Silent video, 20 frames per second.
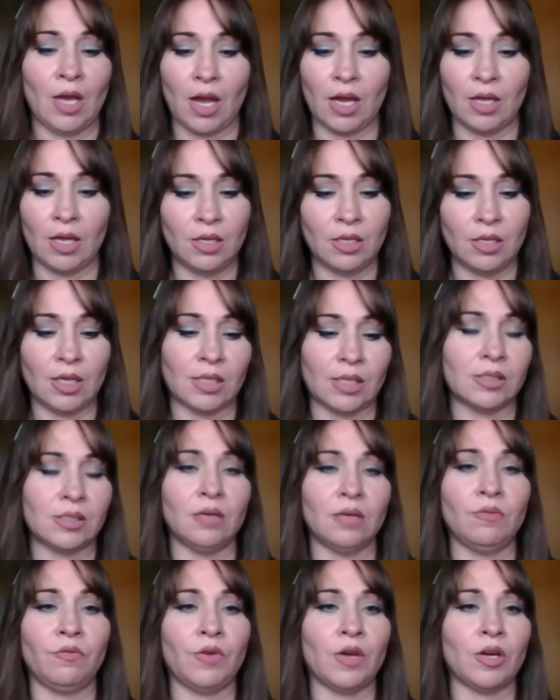I think that's
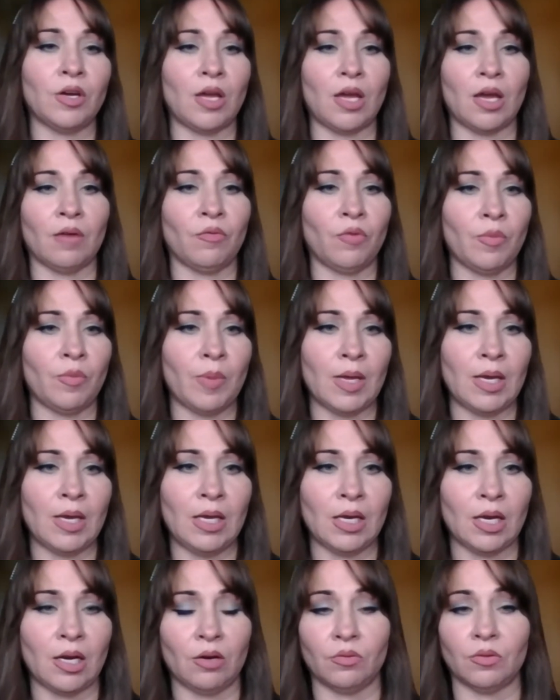unfair to
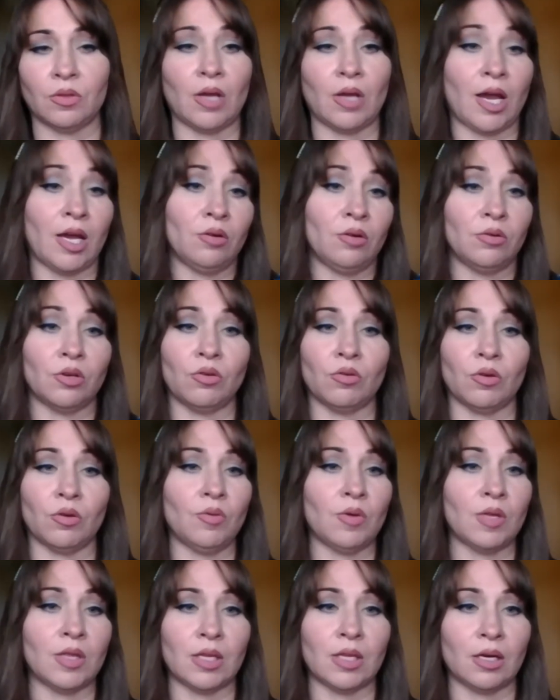everybody, and I don't
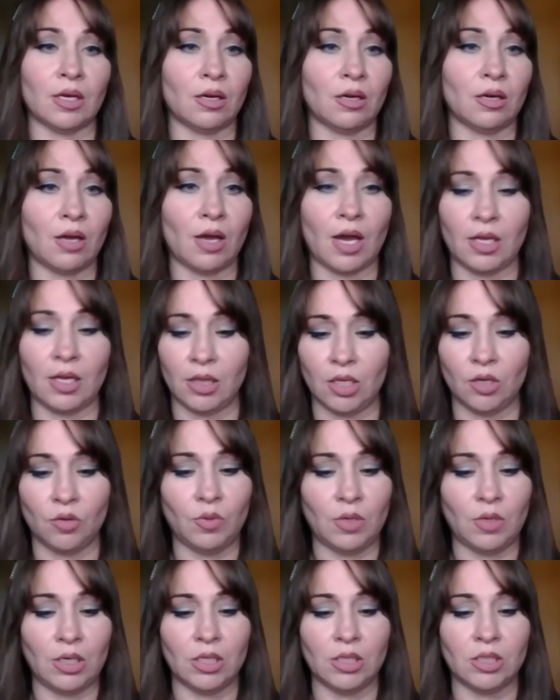agree with it. I think
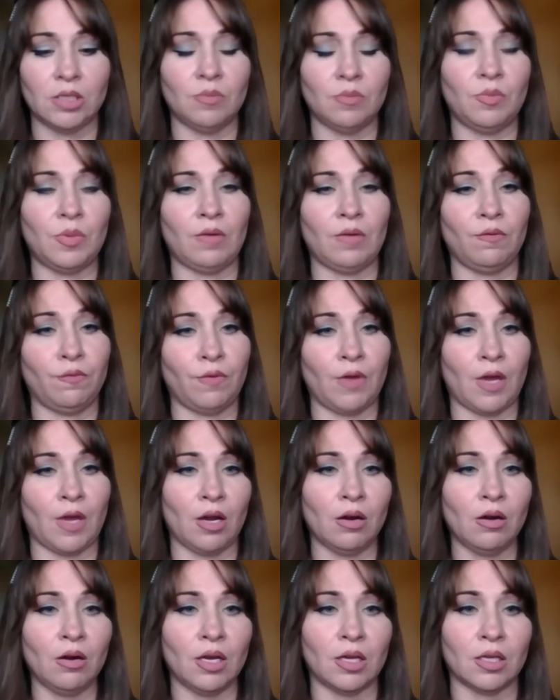we need to be
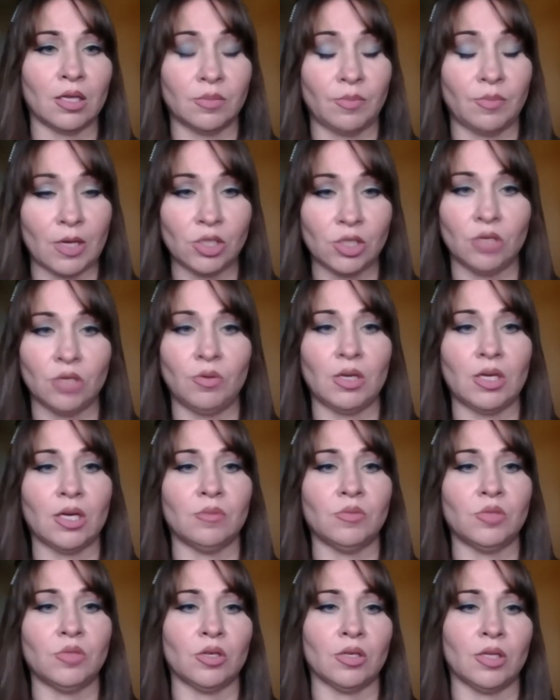fair, especially when it
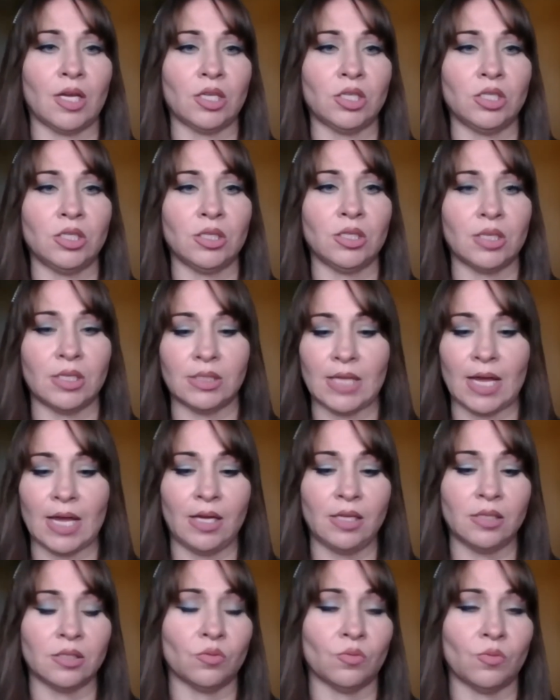comes to elections, because
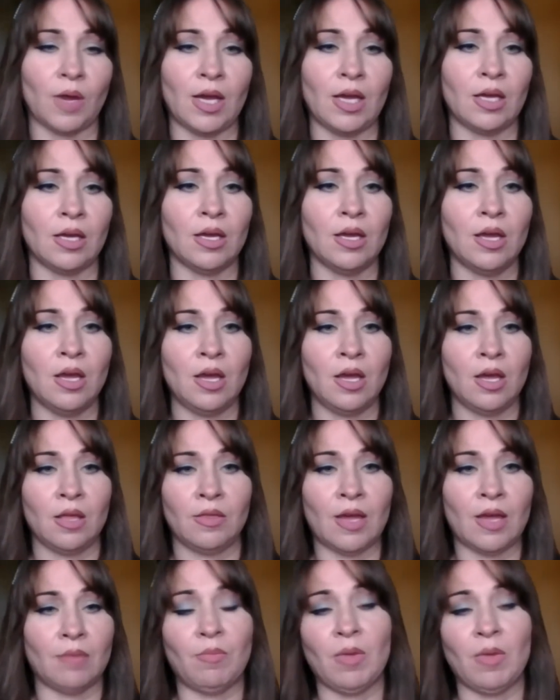that is a right
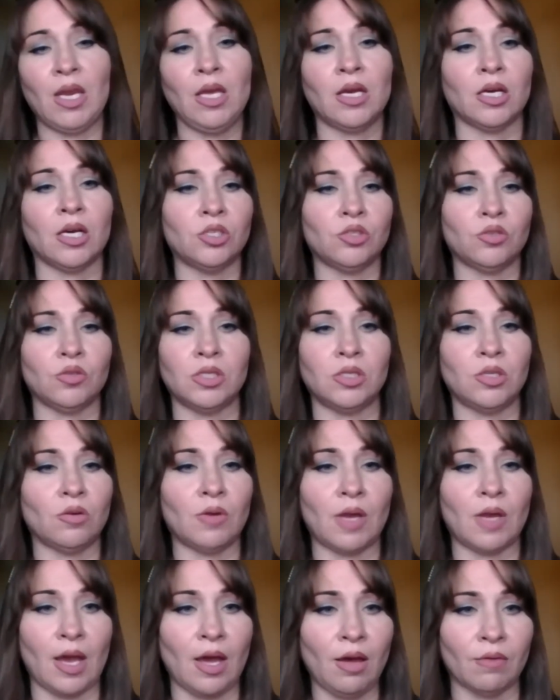that many countries
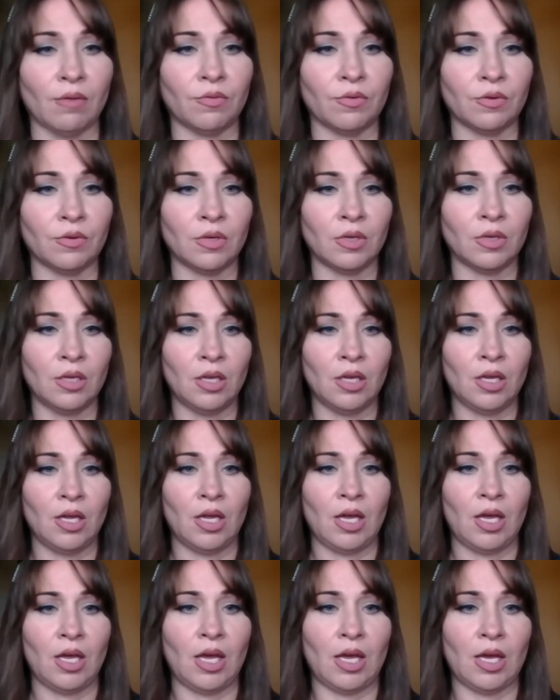don't have.
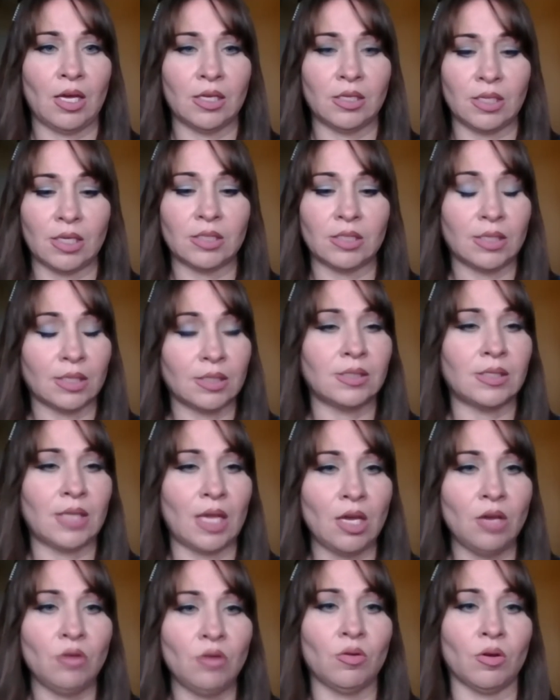And it's a
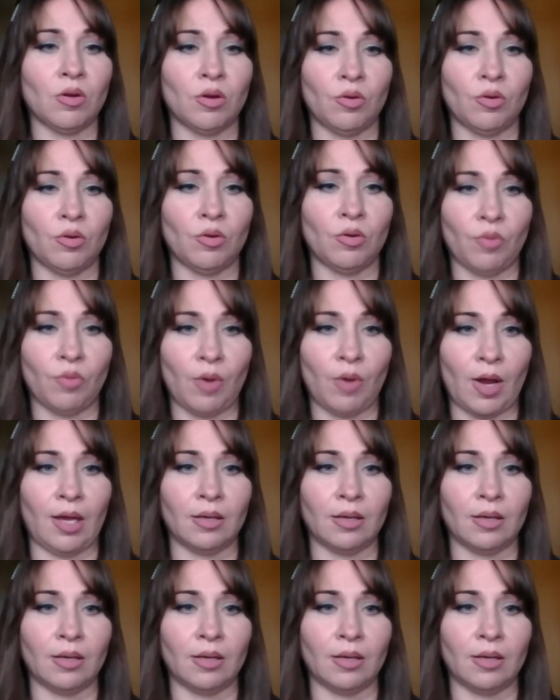sacred right.